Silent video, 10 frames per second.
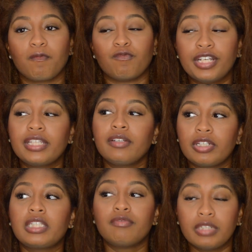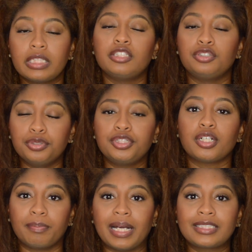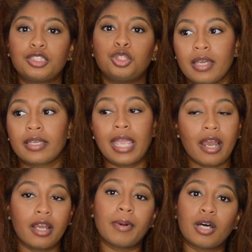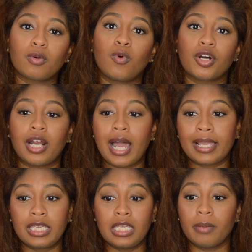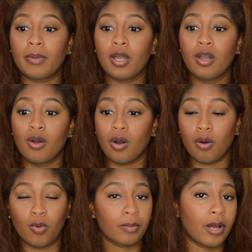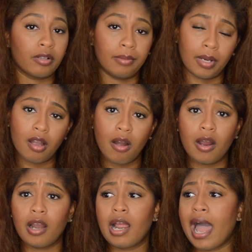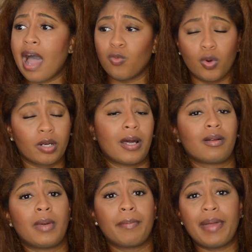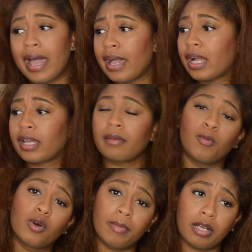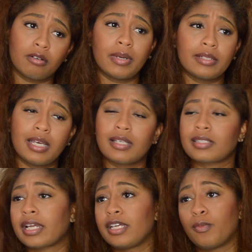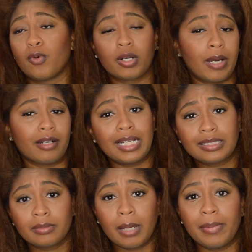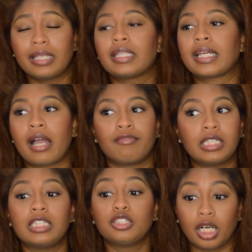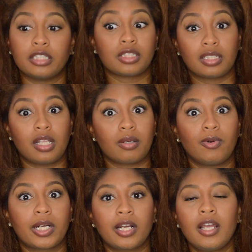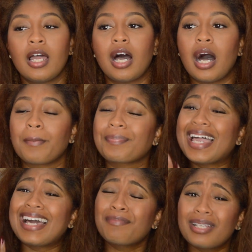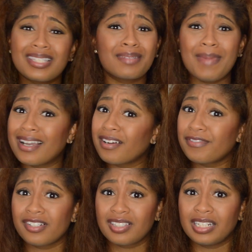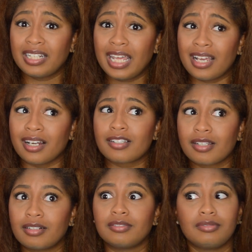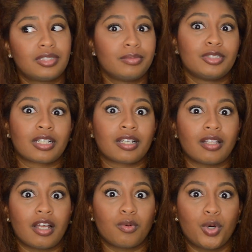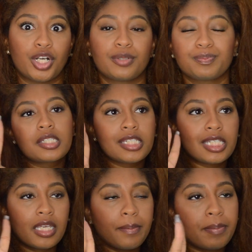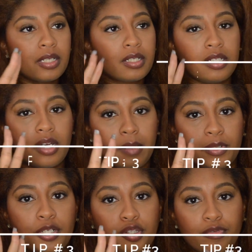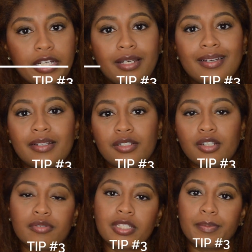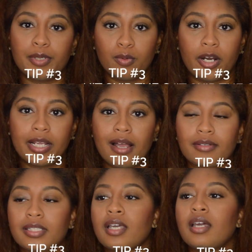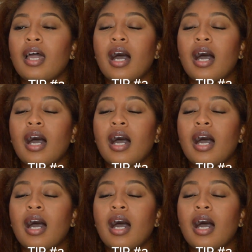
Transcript: Really, really, really do your best to carry a bottle of water. I keep a water bottle in my car. I have a water bottle in my bag. I keep a water bottle on my desk. I keep a water bottle next to my bed. Like I really try and drink a lot of water. Um, and plus it's mad good for your skin and hair. So you should be drinking a lot of water. Tip number three, don't skip your workouts.